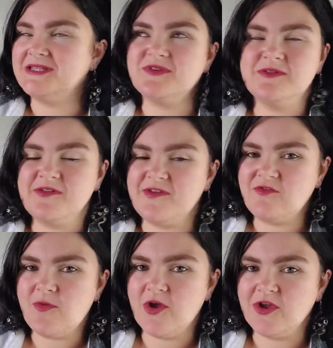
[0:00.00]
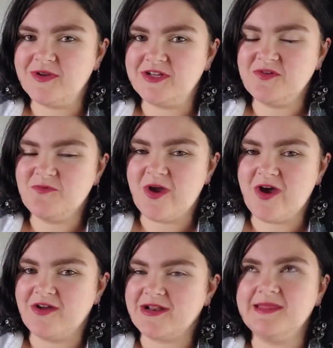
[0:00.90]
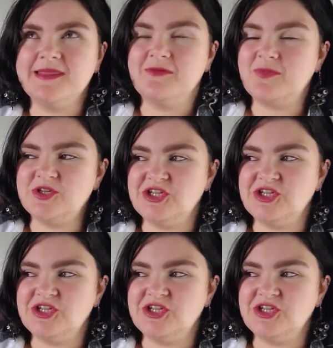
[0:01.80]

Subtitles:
It's one of my favorite Pokemon in the world. I love